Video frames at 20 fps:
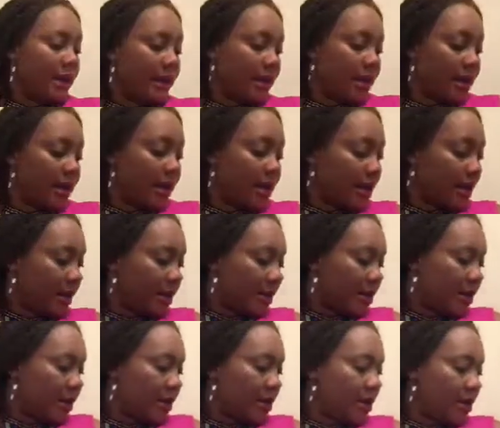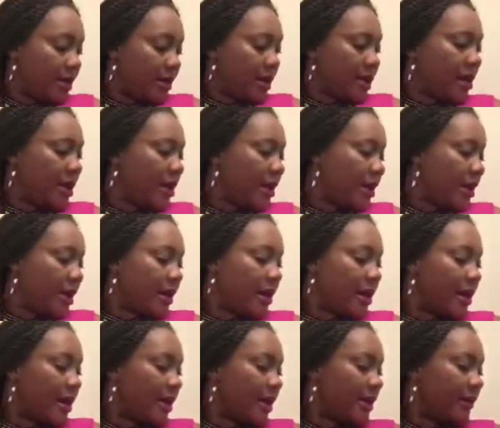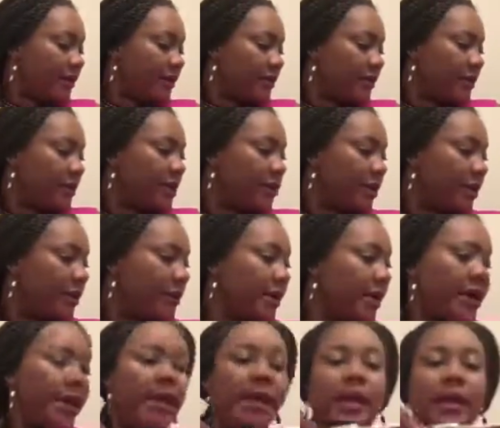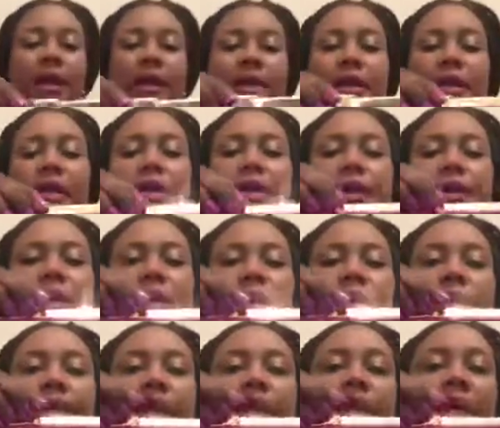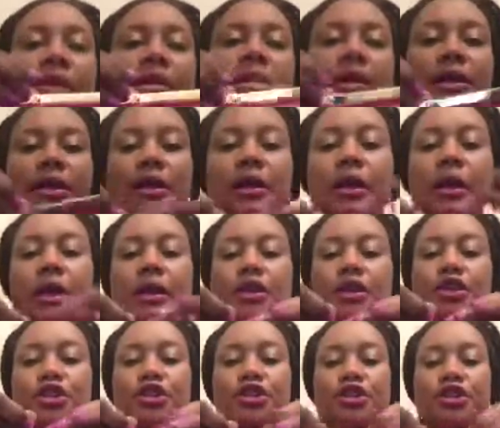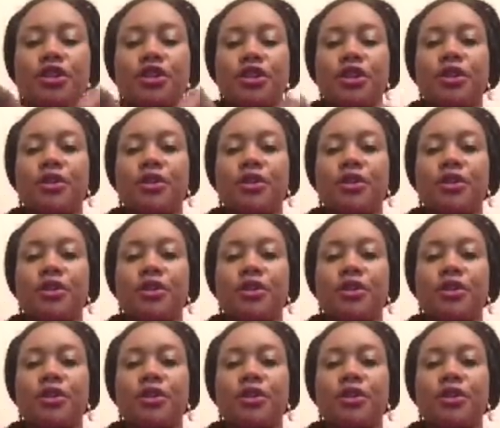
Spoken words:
and I have this one right here. It's a clutch